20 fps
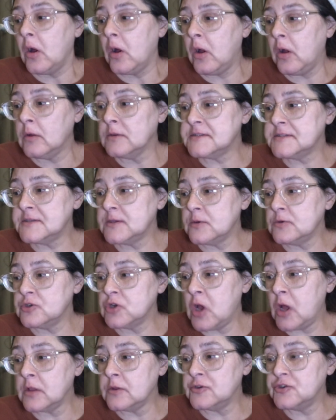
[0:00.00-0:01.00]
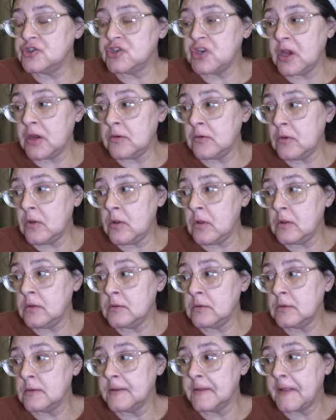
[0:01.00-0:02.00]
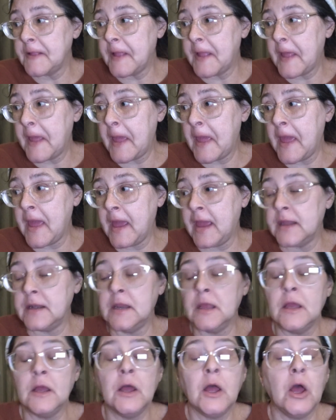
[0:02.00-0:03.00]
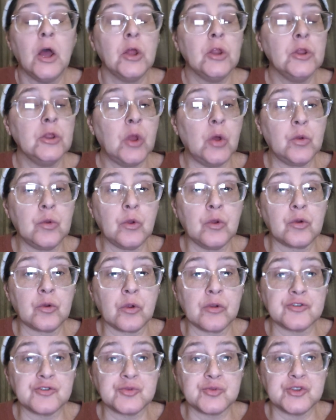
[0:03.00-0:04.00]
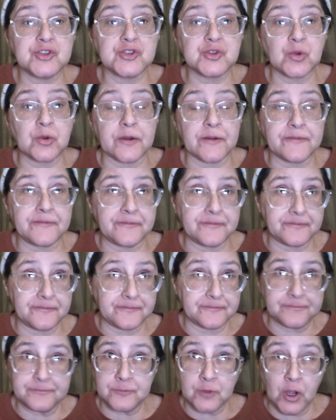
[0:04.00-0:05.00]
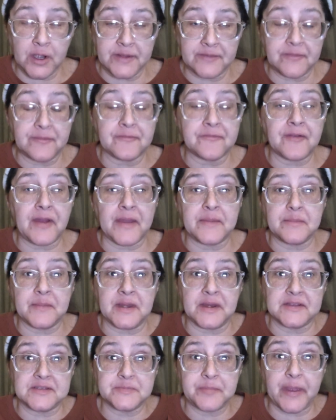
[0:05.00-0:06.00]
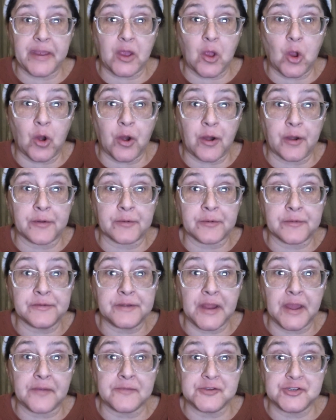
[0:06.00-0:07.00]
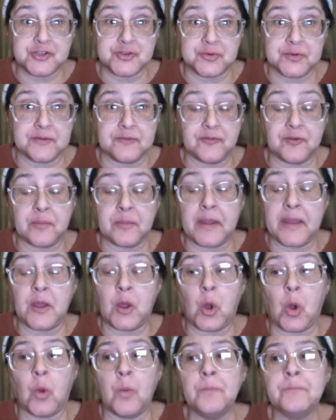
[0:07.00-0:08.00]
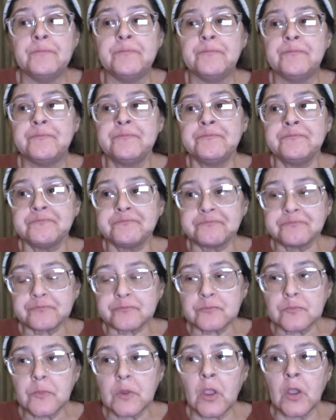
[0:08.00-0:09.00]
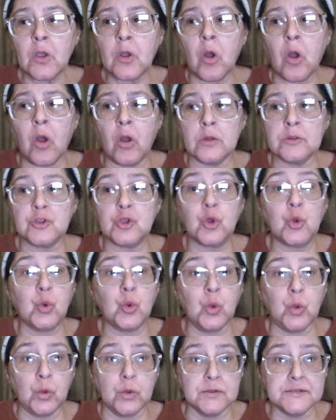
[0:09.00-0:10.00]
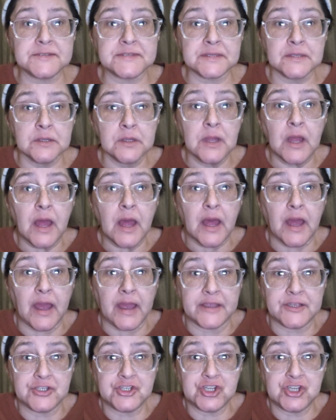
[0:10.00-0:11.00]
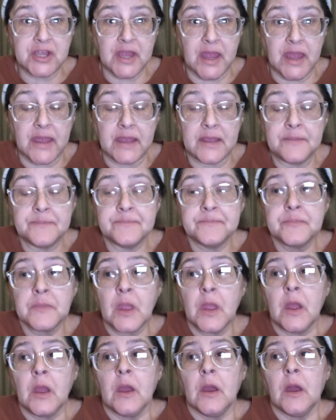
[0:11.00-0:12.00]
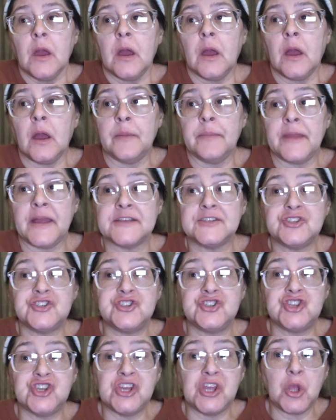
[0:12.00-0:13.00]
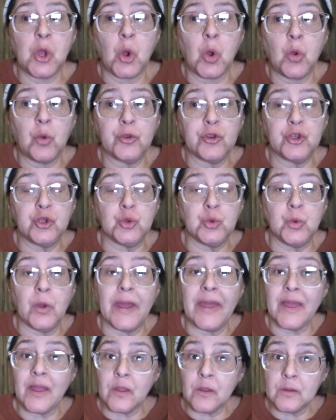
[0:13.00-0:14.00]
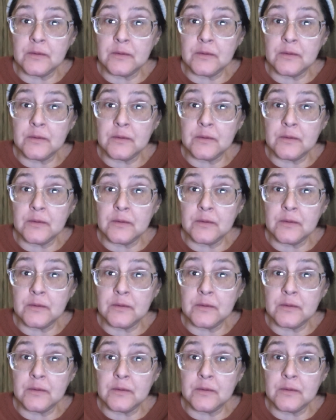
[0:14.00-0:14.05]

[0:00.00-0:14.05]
also Dollar General, and local grocery store, not even 5 minutes by car down the street from my home, called Goulds, IGA. That's GOULDS,